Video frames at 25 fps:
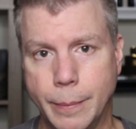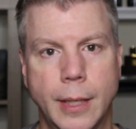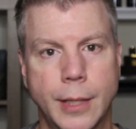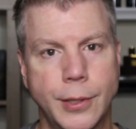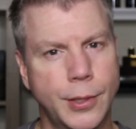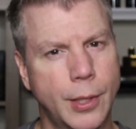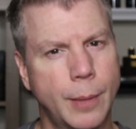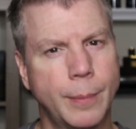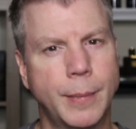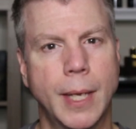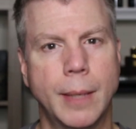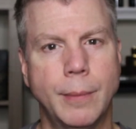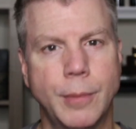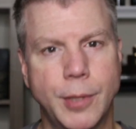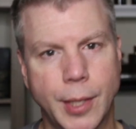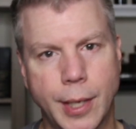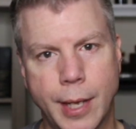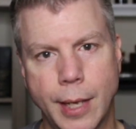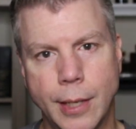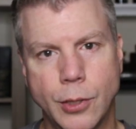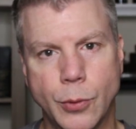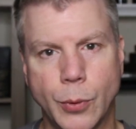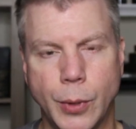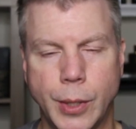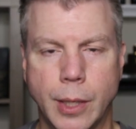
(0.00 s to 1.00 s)
That's sometimes the
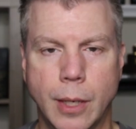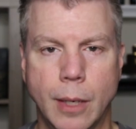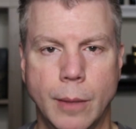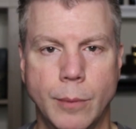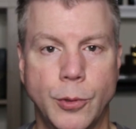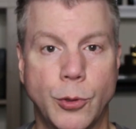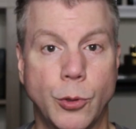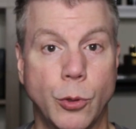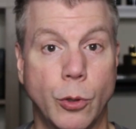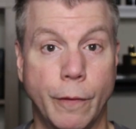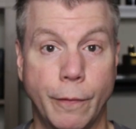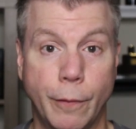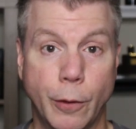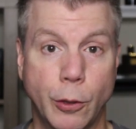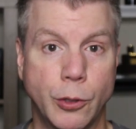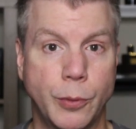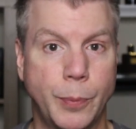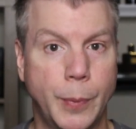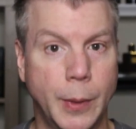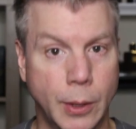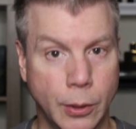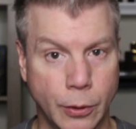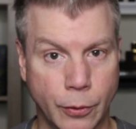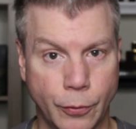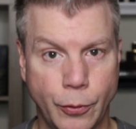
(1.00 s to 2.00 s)
case when it comes to a first
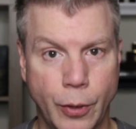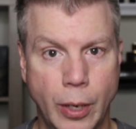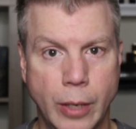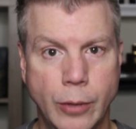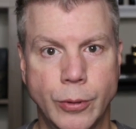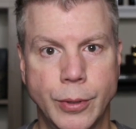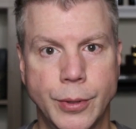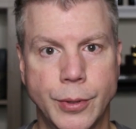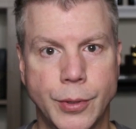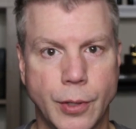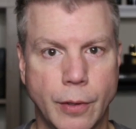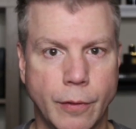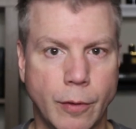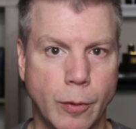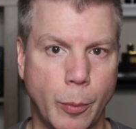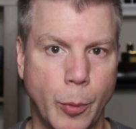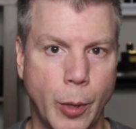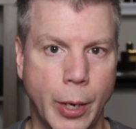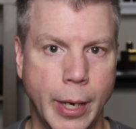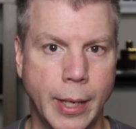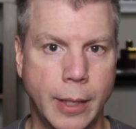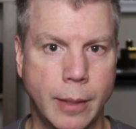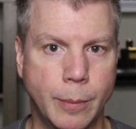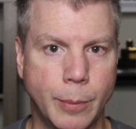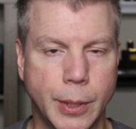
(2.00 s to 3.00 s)
pillar fragrance of a
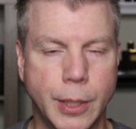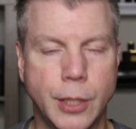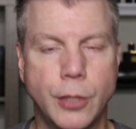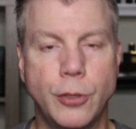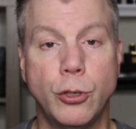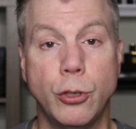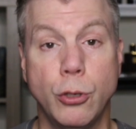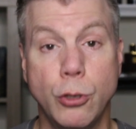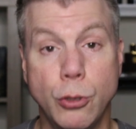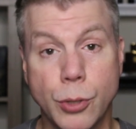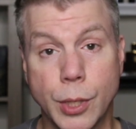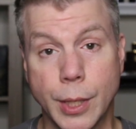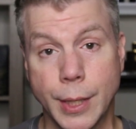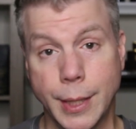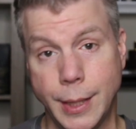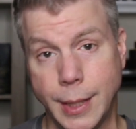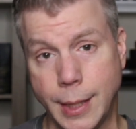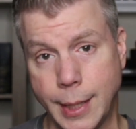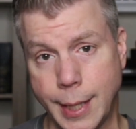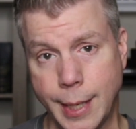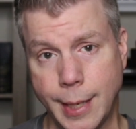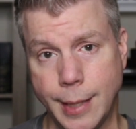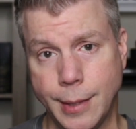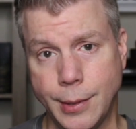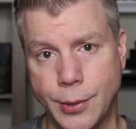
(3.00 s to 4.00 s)
brand, but it's usually the
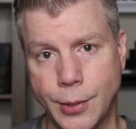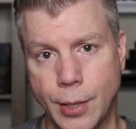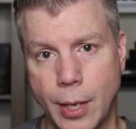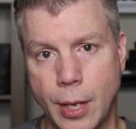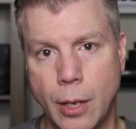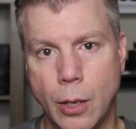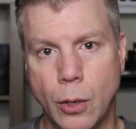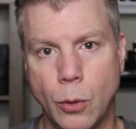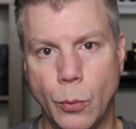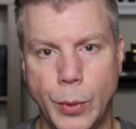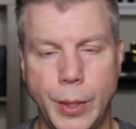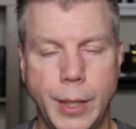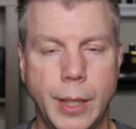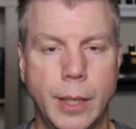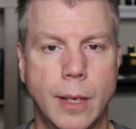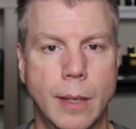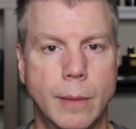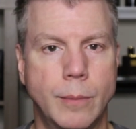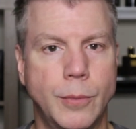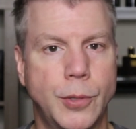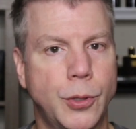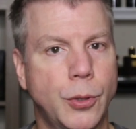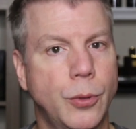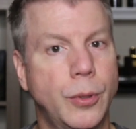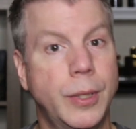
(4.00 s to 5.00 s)
case when it
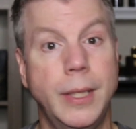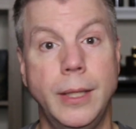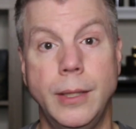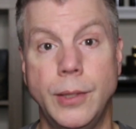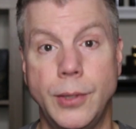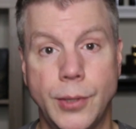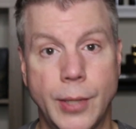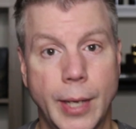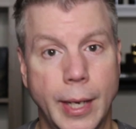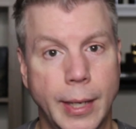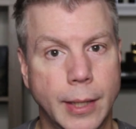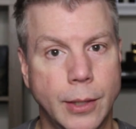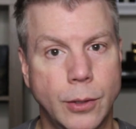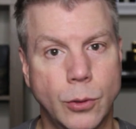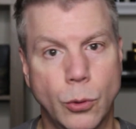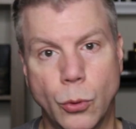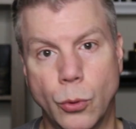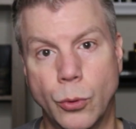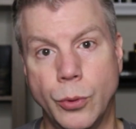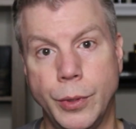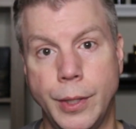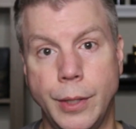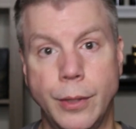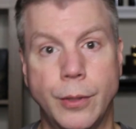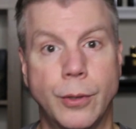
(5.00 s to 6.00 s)
comes to the second
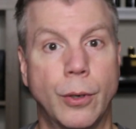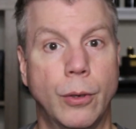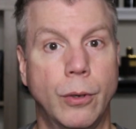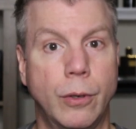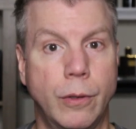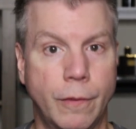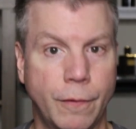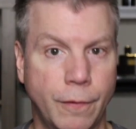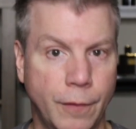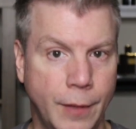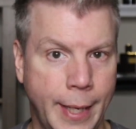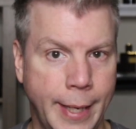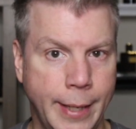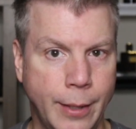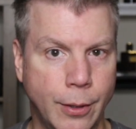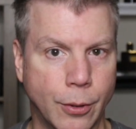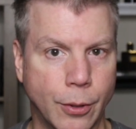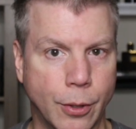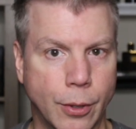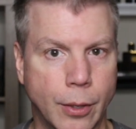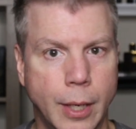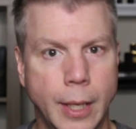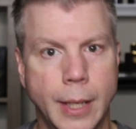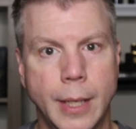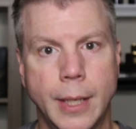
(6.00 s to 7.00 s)
or the third
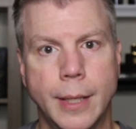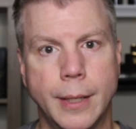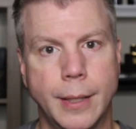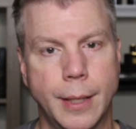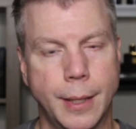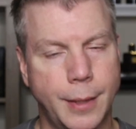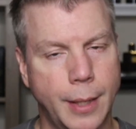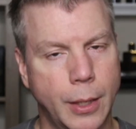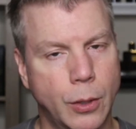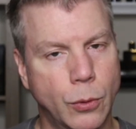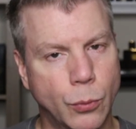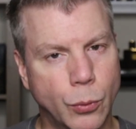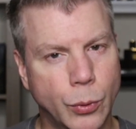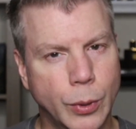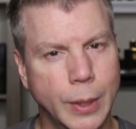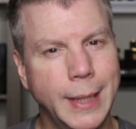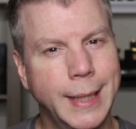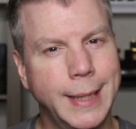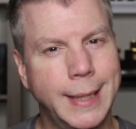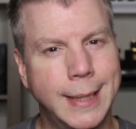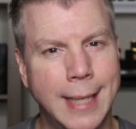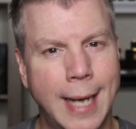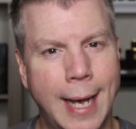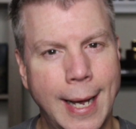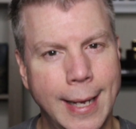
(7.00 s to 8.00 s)
flanker that they
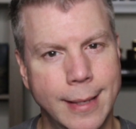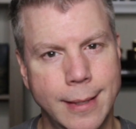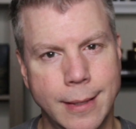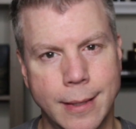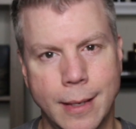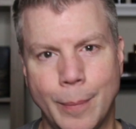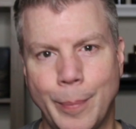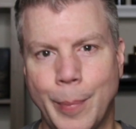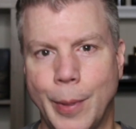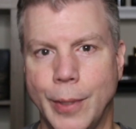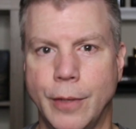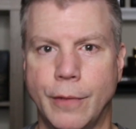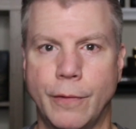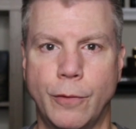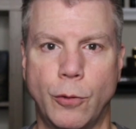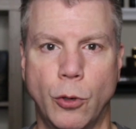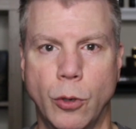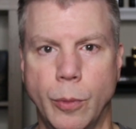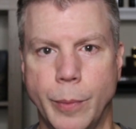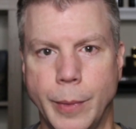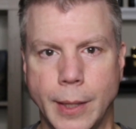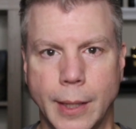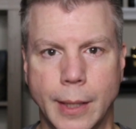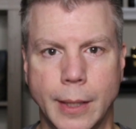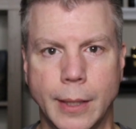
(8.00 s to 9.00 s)
really tighten up on the
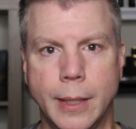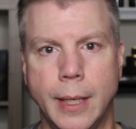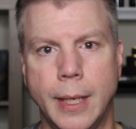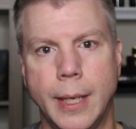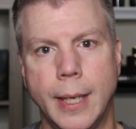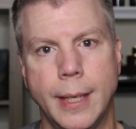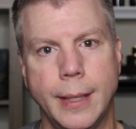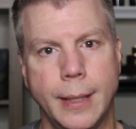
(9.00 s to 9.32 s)
formula.